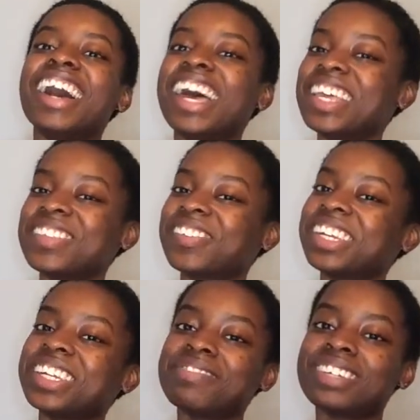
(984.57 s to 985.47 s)
That's
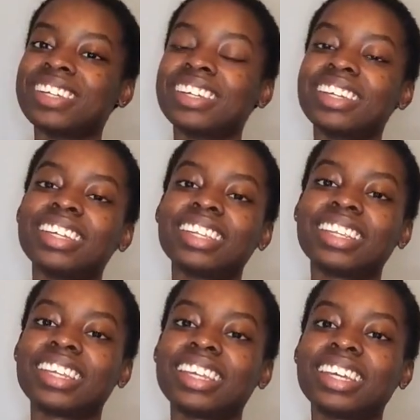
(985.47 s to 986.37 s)
weird, but
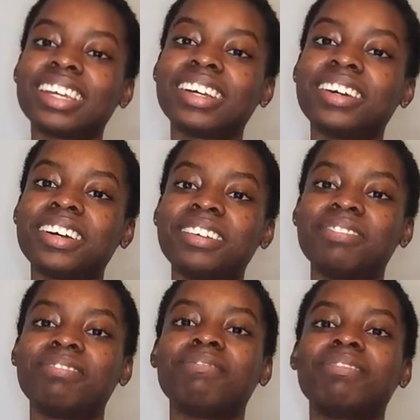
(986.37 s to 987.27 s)
yeah.
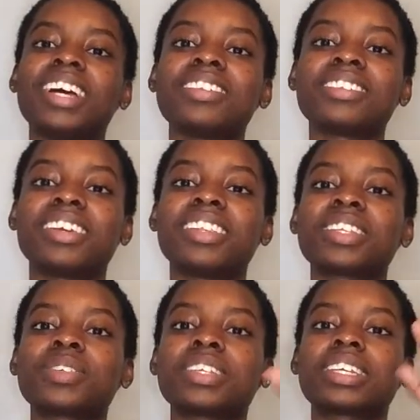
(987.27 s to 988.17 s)
I'll see y'all
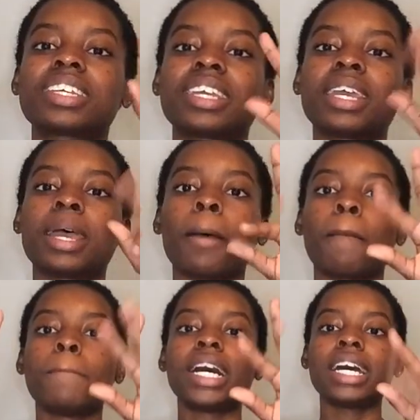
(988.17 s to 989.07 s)
next week.
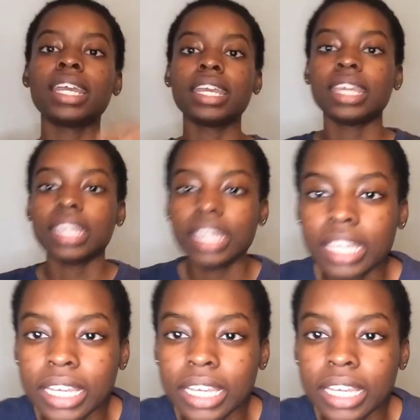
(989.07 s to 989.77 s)
Bye.